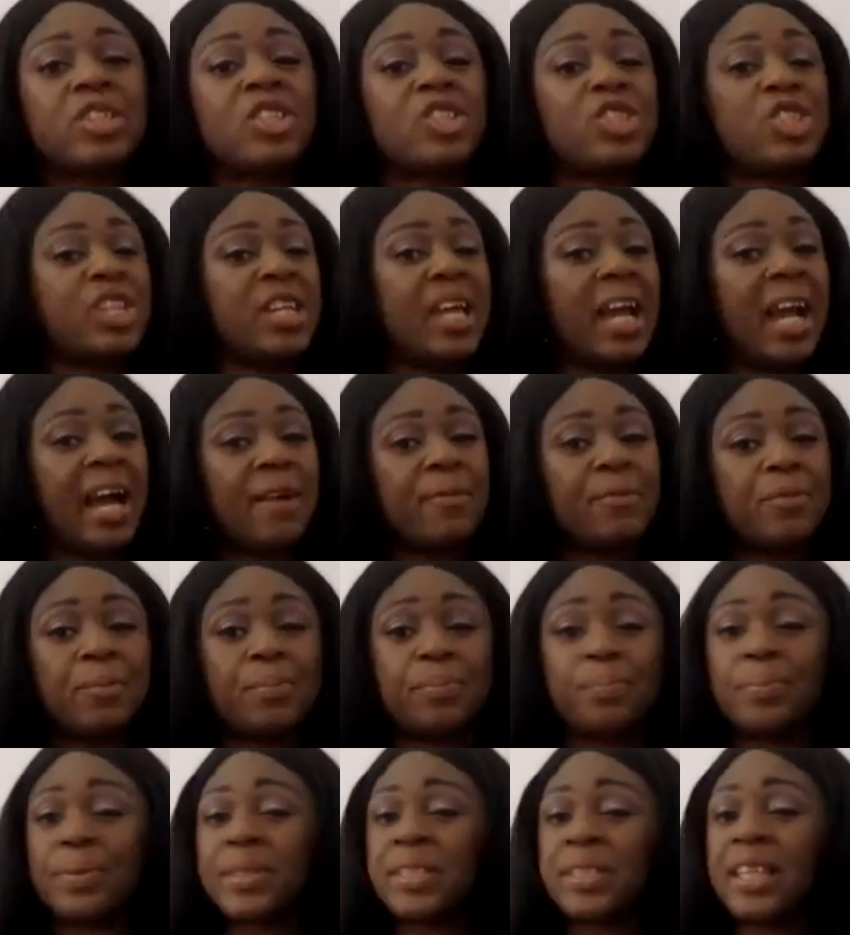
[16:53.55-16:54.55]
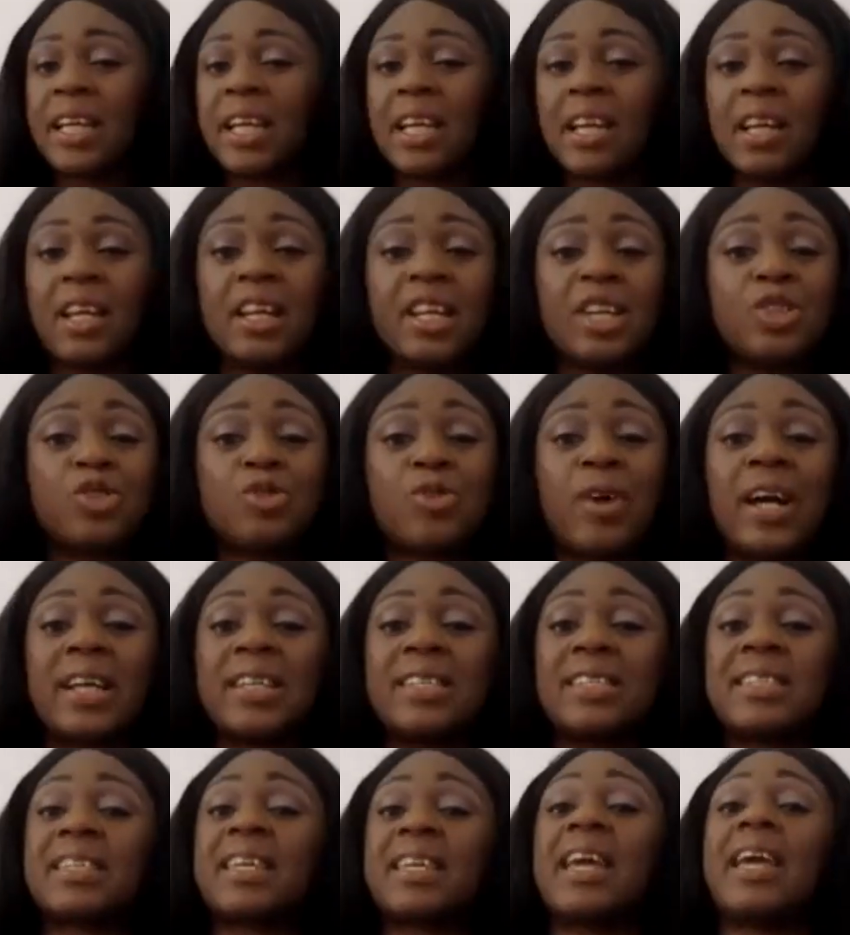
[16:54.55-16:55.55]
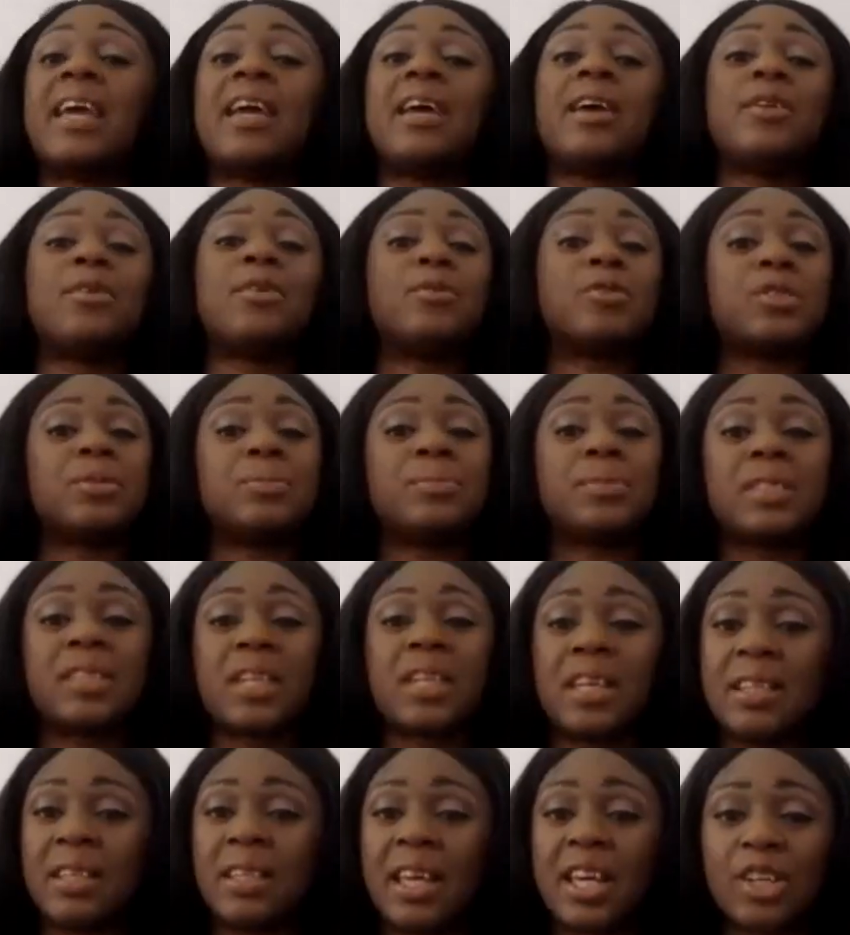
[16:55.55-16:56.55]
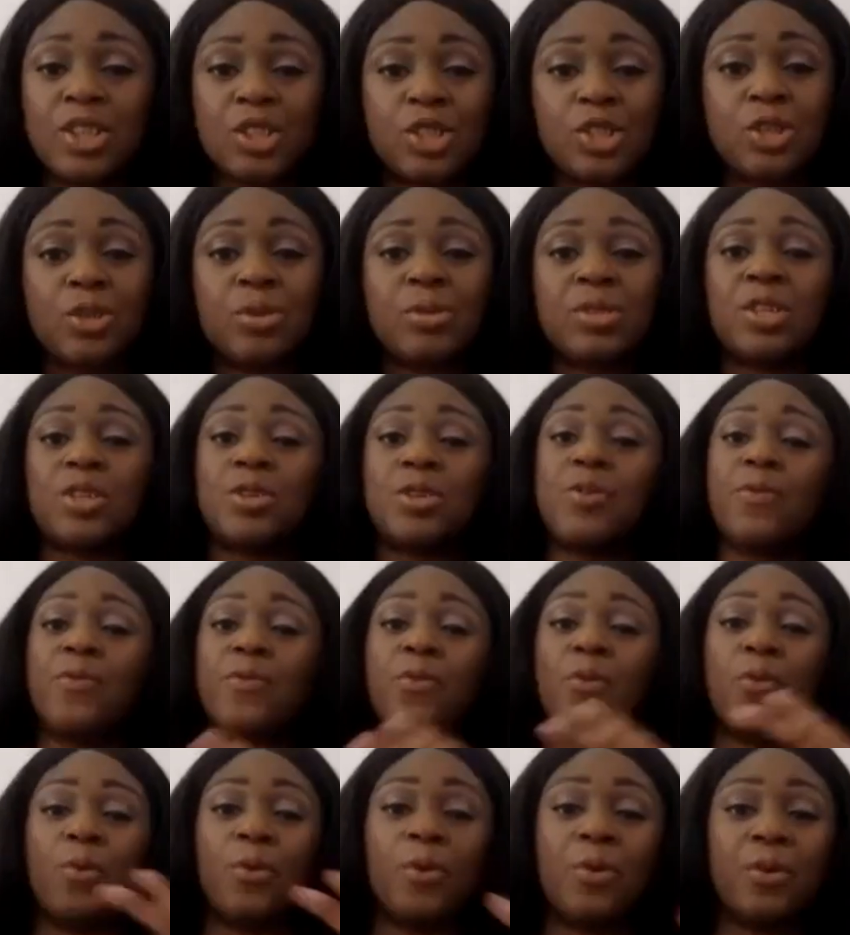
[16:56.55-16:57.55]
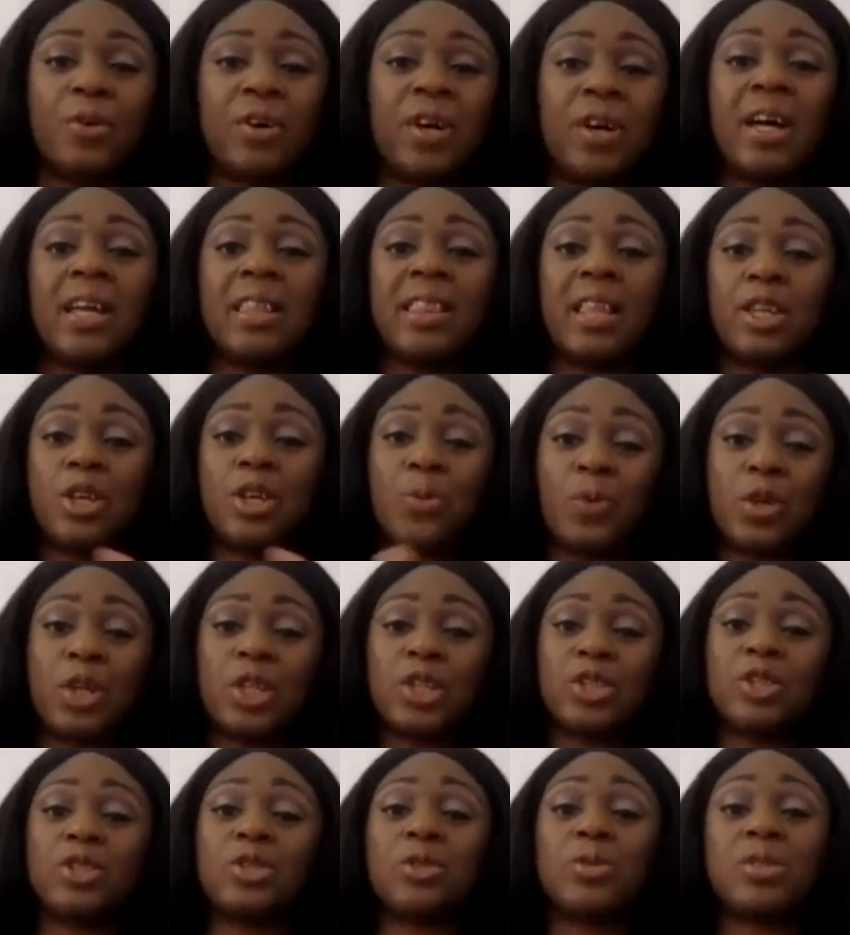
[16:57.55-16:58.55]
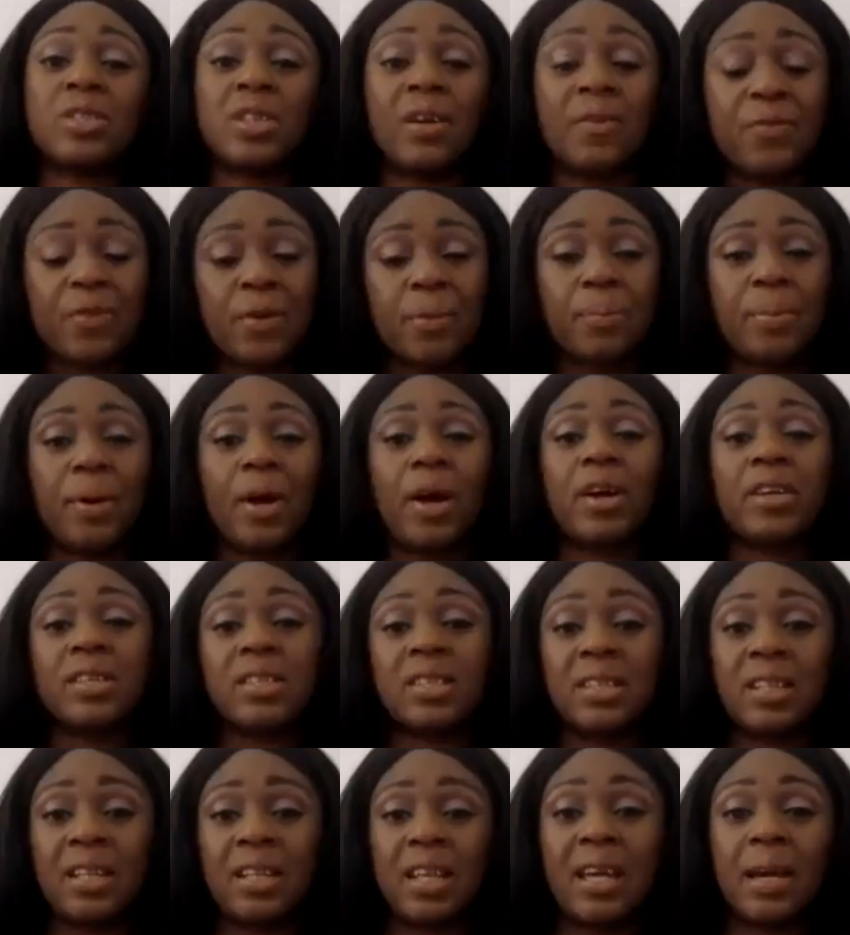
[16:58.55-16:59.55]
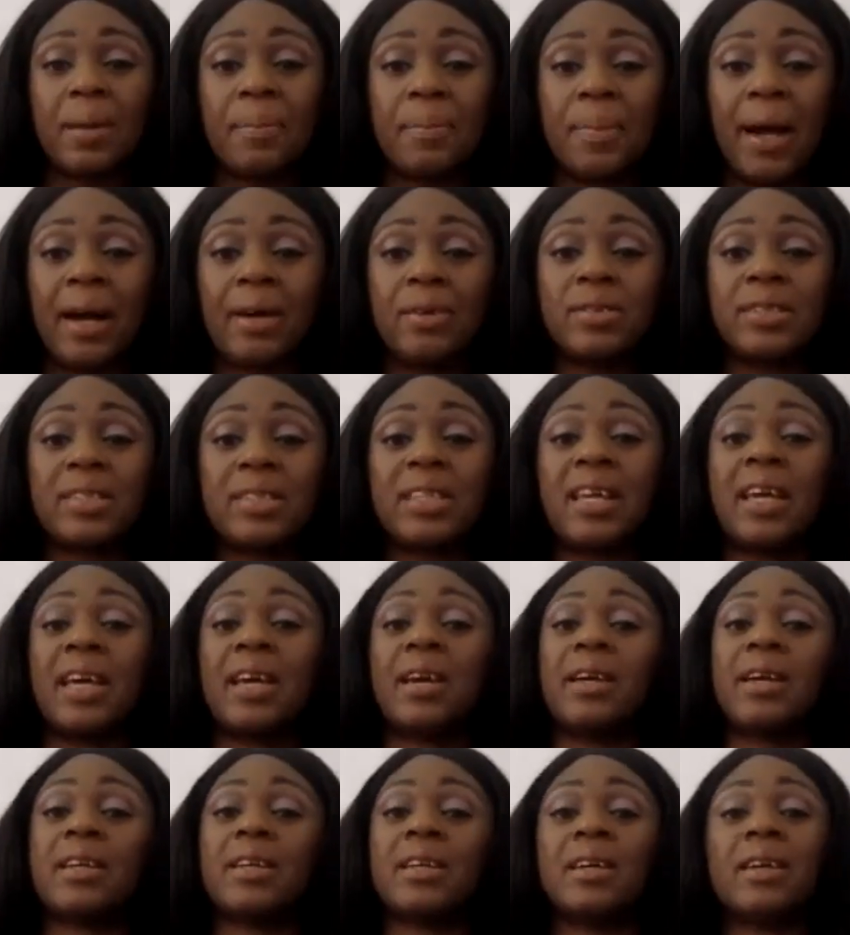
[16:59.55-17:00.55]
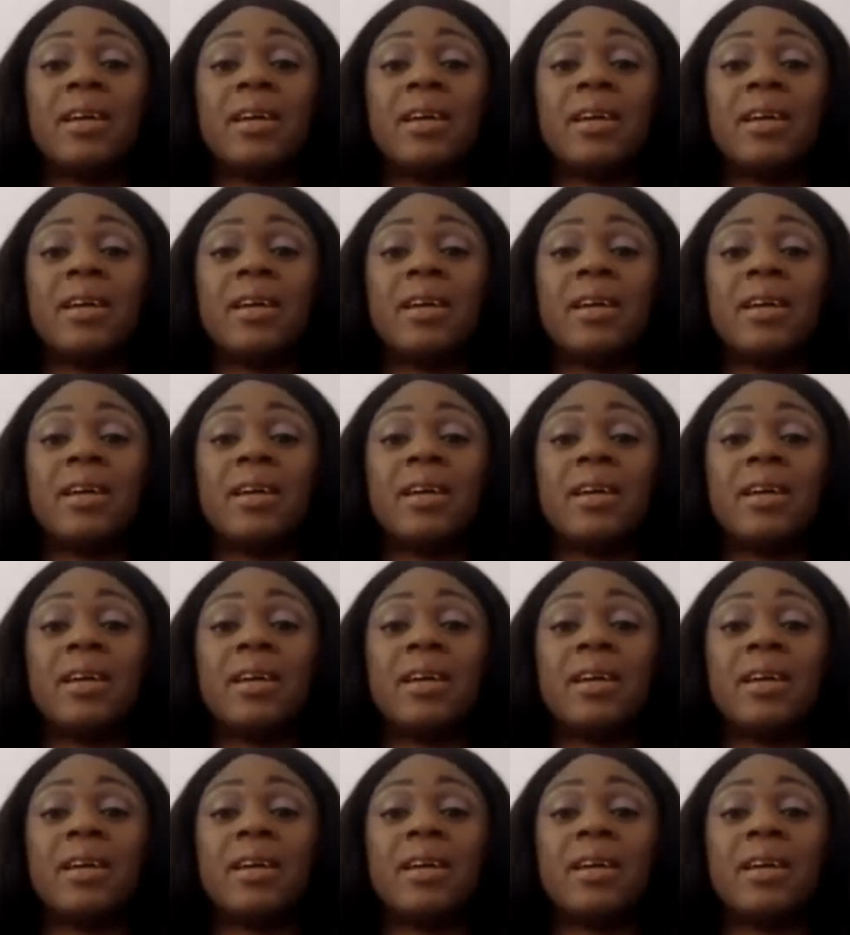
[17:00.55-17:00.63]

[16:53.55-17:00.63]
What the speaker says: Did she have particularly dry skin or some skin issues, and you thought that you wanted to do something personally about it?